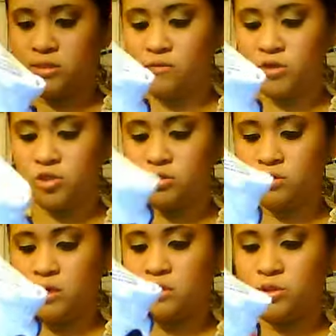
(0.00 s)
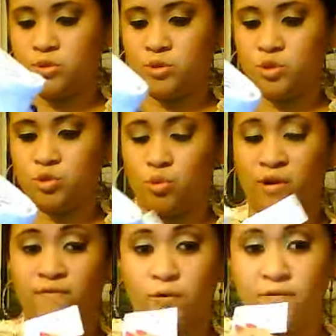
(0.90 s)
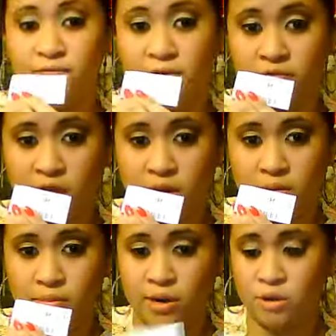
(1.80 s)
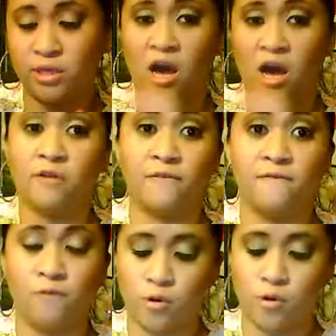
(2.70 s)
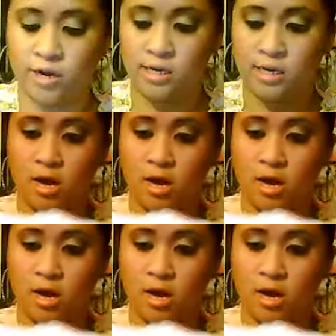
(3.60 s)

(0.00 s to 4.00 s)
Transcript: originally this was twenty four fifty. I only got it for four ninety